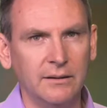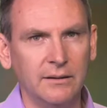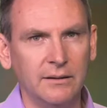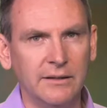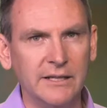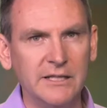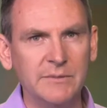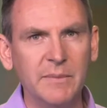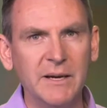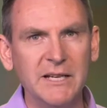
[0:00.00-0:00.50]

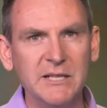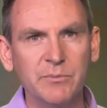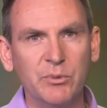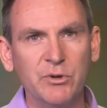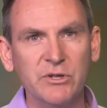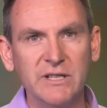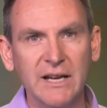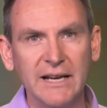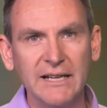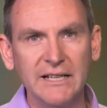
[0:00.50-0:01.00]
This means
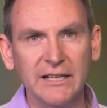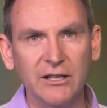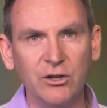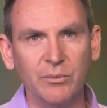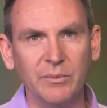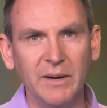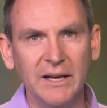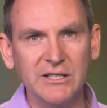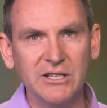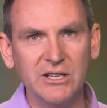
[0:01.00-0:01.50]
presenting
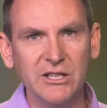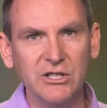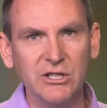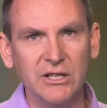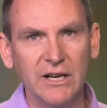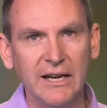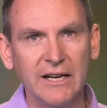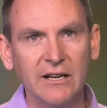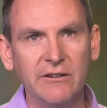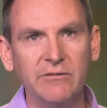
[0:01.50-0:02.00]
your message
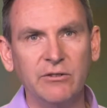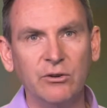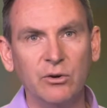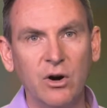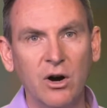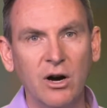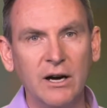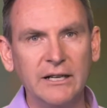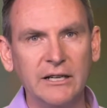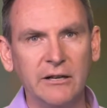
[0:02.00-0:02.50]
in a
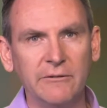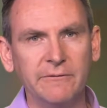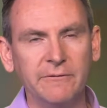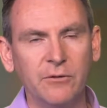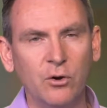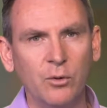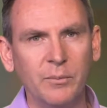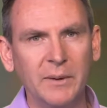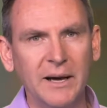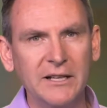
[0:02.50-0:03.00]
variety of
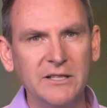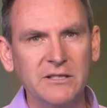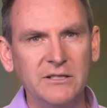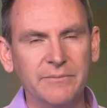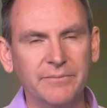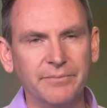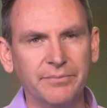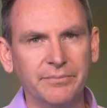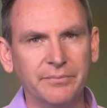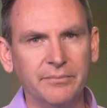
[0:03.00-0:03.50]

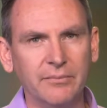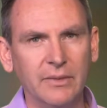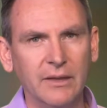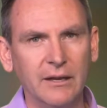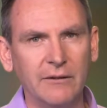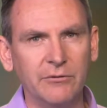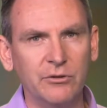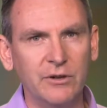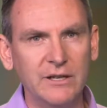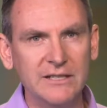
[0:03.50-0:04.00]
formats.
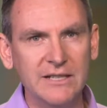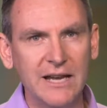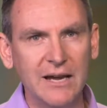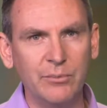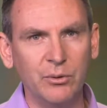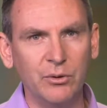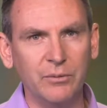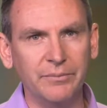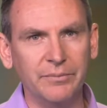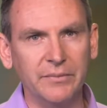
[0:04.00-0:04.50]
For
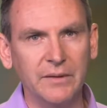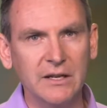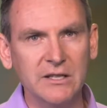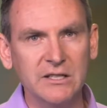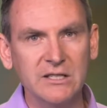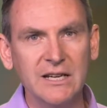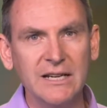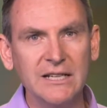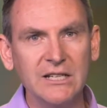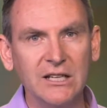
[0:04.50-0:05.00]
example, a
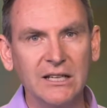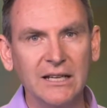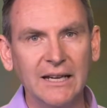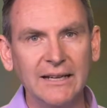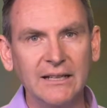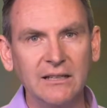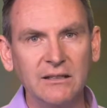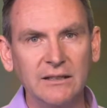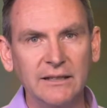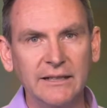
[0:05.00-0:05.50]
senior
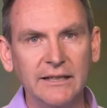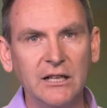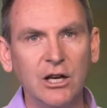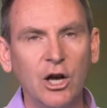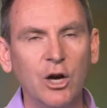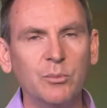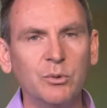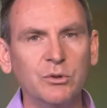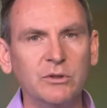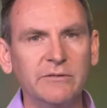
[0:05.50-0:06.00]
leader in
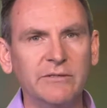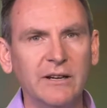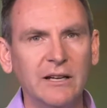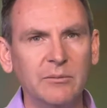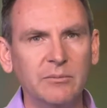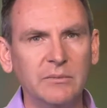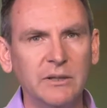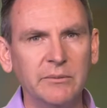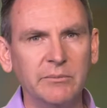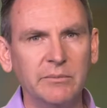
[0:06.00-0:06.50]
global
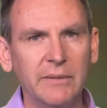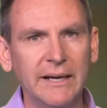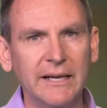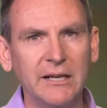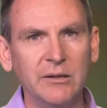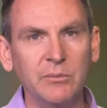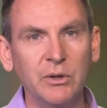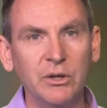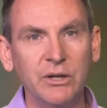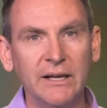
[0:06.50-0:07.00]
development may
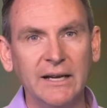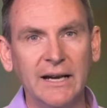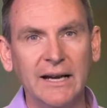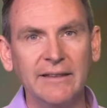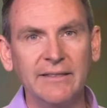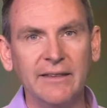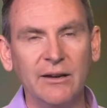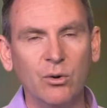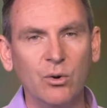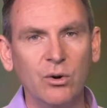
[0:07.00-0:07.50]

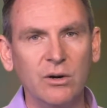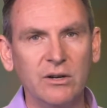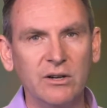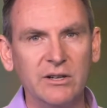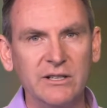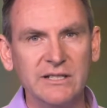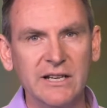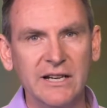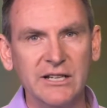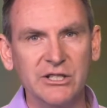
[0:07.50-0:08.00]
communicate their
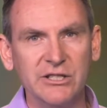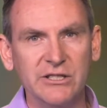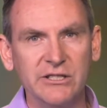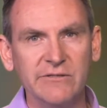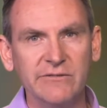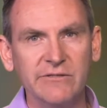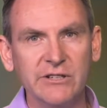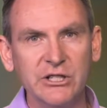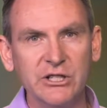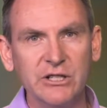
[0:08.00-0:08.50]

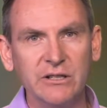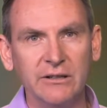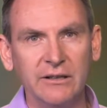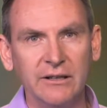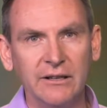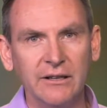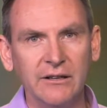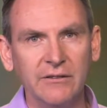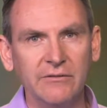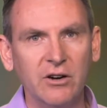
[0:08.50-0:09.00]
organisation's vision
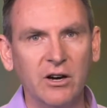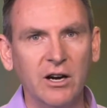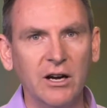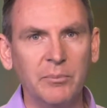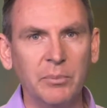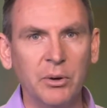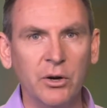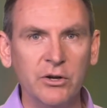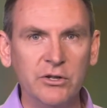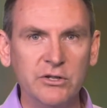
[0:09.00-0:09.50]
via
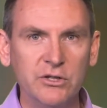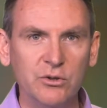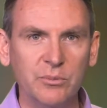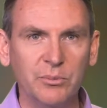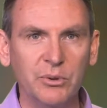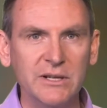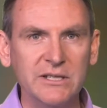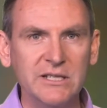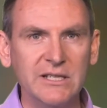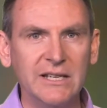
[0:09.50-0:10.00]
personal
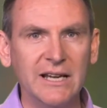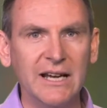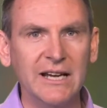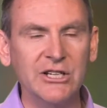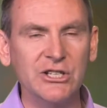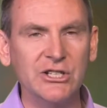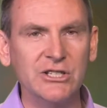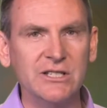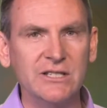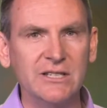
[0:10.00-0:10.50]

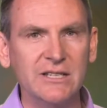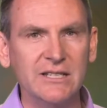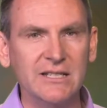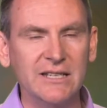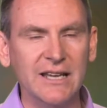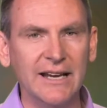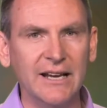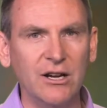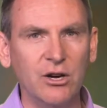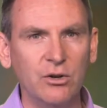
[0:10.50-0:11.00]
presentations to
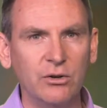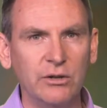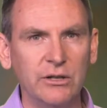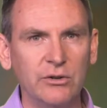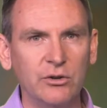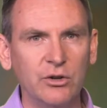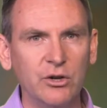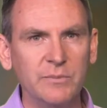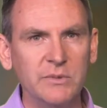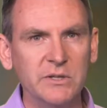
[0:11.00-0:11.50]
stakeholder
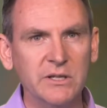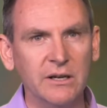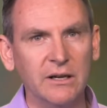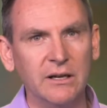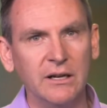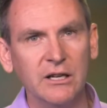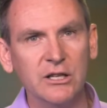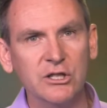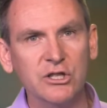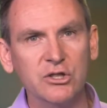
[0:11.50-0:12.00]
groups,
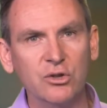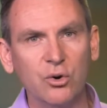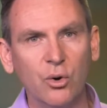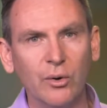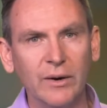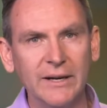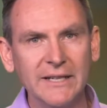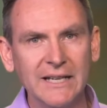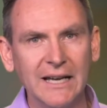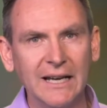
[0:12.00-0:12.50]

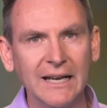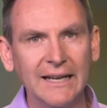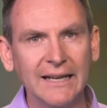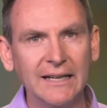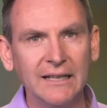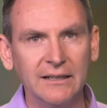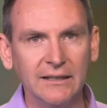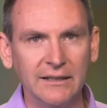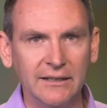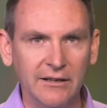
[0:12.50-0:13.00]

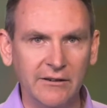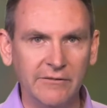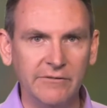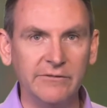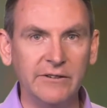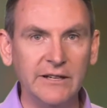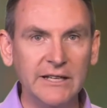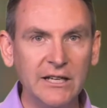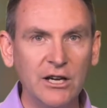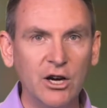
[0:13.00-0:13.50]
storytelling,
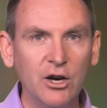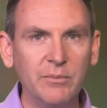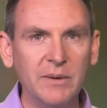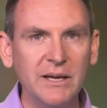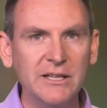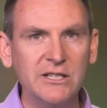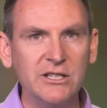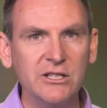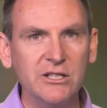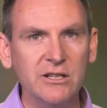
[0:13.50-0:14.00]
video
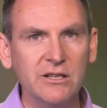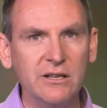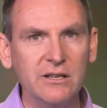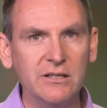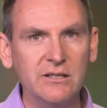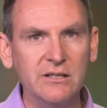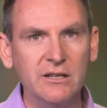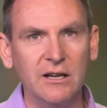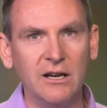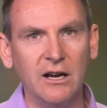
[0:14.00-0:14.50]

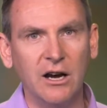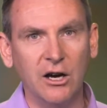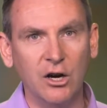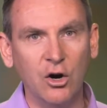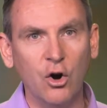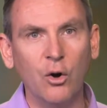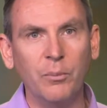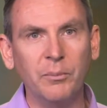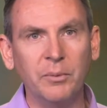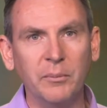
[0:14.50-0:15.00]
messages, a
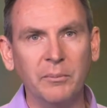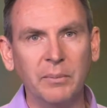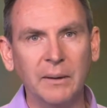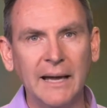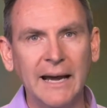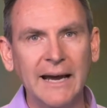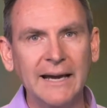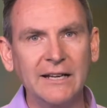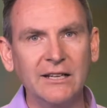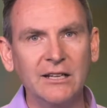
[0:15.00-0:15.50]
corporate
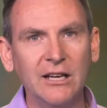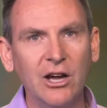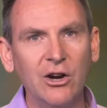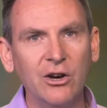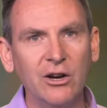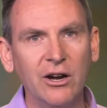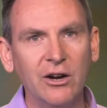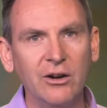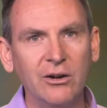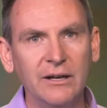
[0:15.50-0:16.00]
plan and
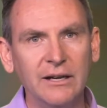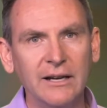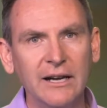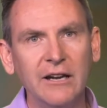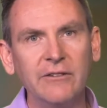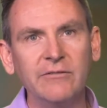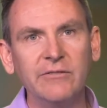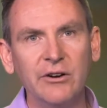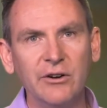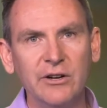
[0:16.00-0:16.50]
logo,
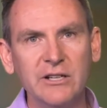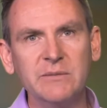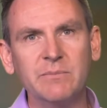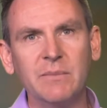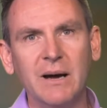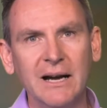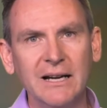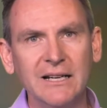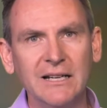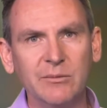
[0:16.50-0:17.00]
and various
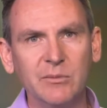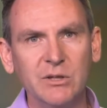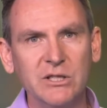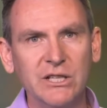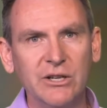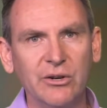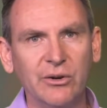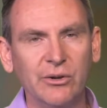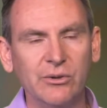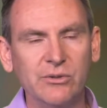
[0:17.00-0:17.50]
marketing
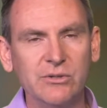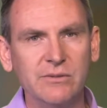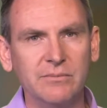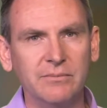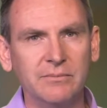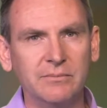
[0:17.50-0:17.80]
materials.